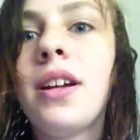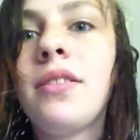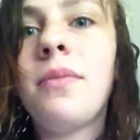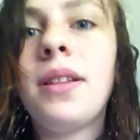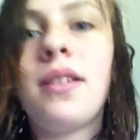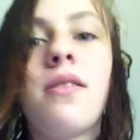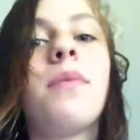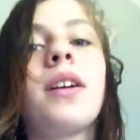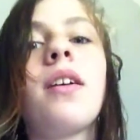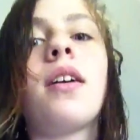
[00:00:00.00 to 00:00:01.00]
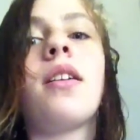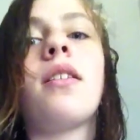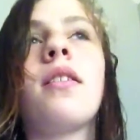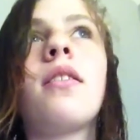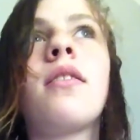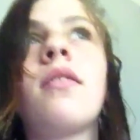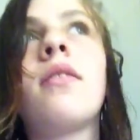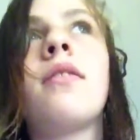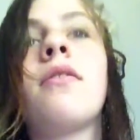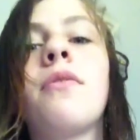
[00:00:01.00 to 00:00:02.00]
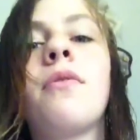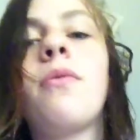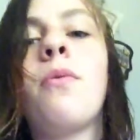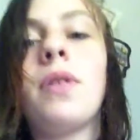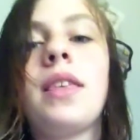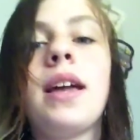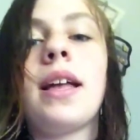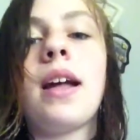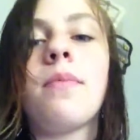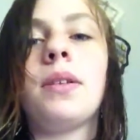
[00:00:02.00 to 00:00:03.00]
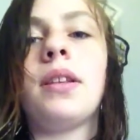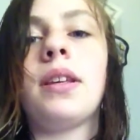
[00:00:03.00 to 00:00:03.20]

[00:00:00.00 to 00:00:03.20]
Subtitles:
you'll be like, oh my god, what the heck happened?